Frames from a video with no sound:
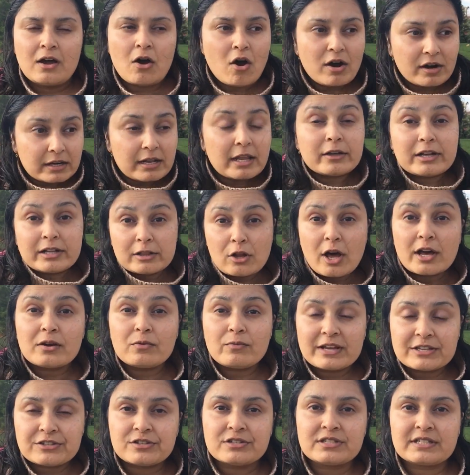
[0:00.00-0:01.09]
or like a lot
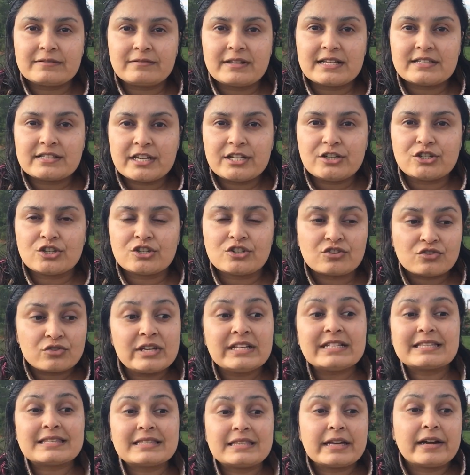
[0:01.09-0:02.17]
of Western civilization
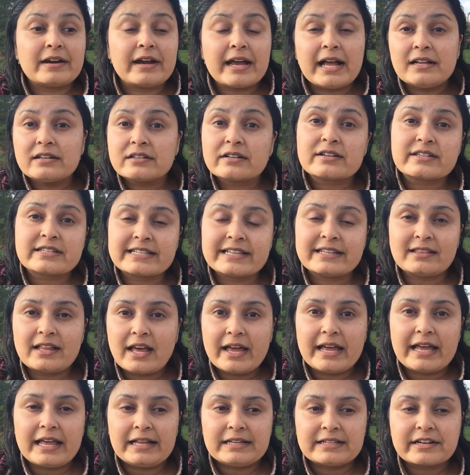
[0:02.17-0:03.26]
treats their
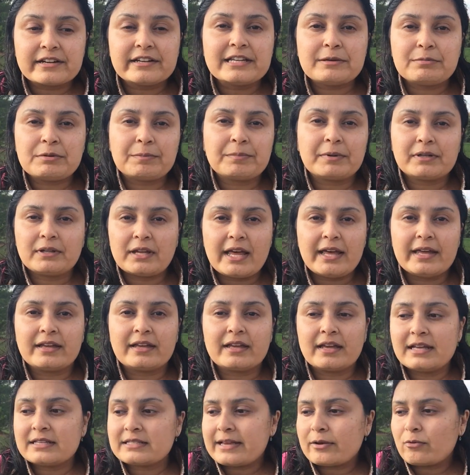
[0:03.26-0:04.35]
elderly people like.
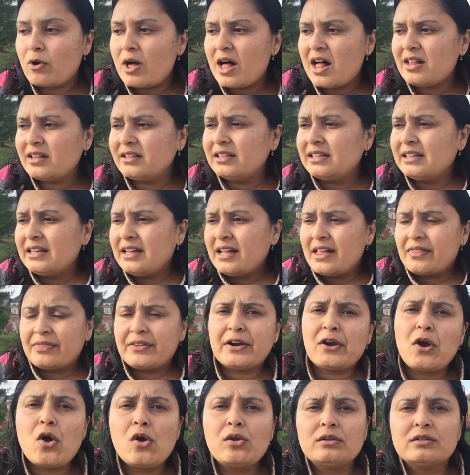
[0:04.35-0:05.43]
It's like, well,
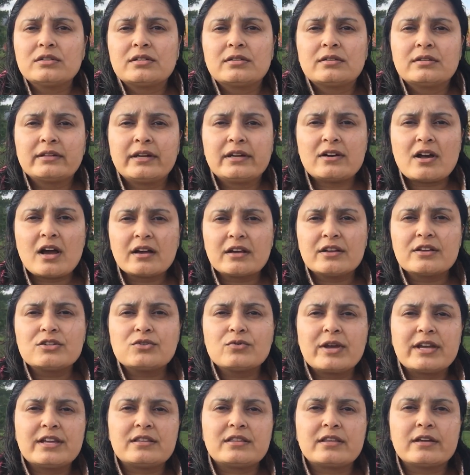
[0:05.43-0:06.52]
they're old, they're not going to
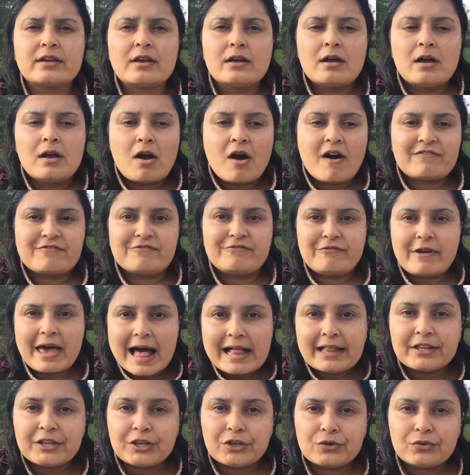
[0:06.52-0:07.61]
do anything of
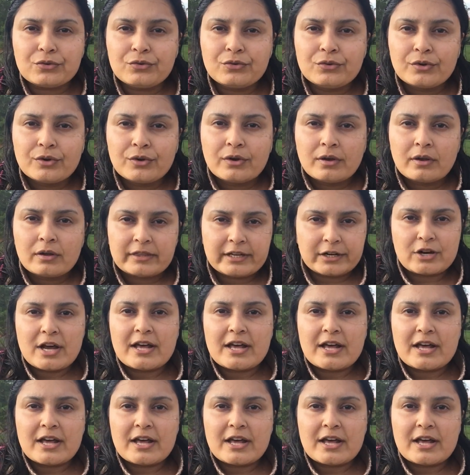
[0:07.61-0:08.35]
value, they're